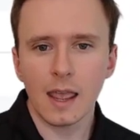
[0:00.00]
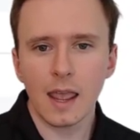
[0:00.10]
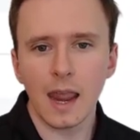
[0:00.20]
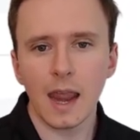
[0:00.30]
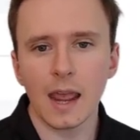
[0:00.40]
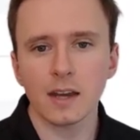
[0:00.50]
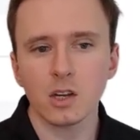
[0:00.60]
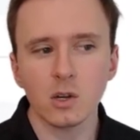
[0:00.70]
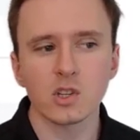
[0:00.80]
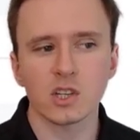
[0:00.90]
and
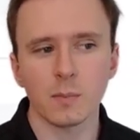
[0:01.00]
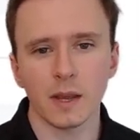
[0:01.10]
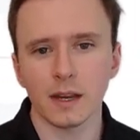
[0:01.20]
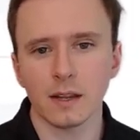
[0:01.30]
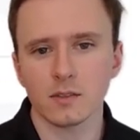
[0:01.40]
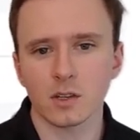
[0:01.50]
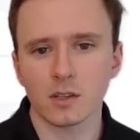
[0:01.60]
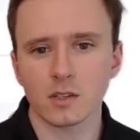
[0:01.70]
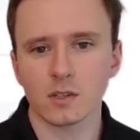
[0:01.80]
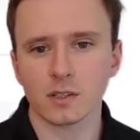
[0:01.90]
who submitted it. So
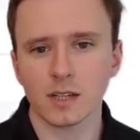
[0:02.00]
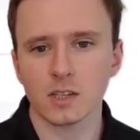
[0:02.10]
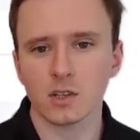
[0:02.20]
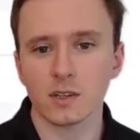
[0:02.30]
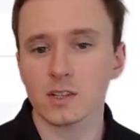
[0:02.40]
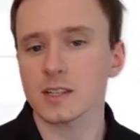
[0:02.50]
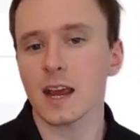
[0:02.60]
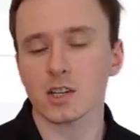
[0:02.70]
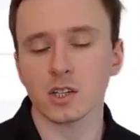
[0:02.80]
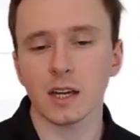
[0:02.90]
this is our tester. This is
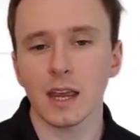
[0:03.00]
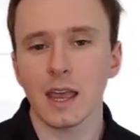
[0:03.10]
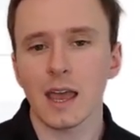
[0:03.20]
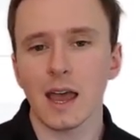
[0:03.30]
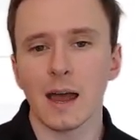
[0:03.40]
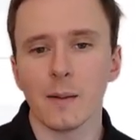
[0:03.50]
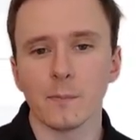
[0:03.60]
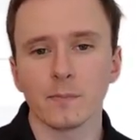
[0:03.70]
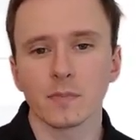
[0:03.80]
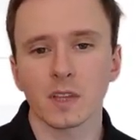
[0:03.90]
actually
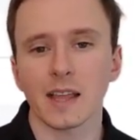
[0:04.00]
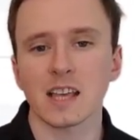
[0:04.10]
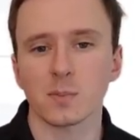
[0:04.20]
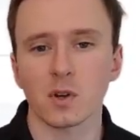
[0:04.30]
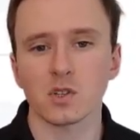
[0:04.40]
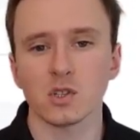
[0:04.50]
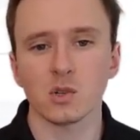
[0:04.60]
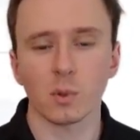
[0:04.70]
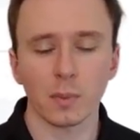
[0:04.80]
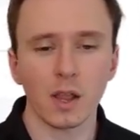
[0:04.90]
the last person to
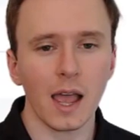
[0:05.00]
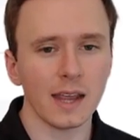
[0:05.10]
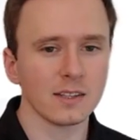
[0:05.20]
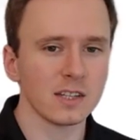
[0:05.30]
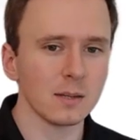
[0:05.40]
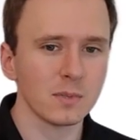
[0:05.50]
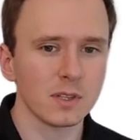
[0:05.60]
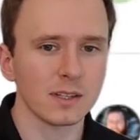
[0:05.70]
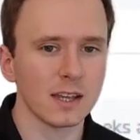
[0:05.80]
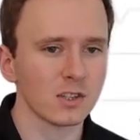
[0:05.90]
reply, it seems,
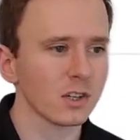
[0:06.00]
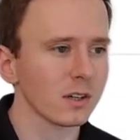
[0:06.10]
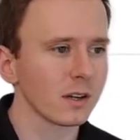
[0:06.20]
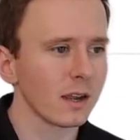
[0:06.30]
the tester.